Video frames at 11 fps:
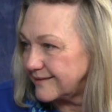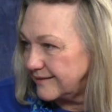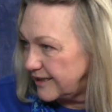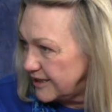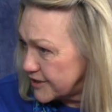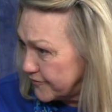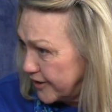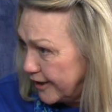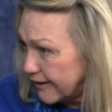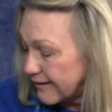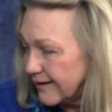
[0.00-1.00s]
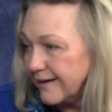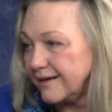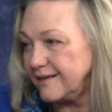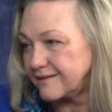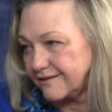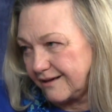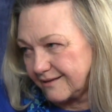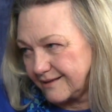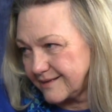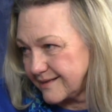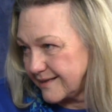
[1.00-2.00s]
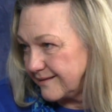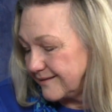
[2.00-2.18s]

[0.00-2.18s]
and he's fair. Yeah. He's honest.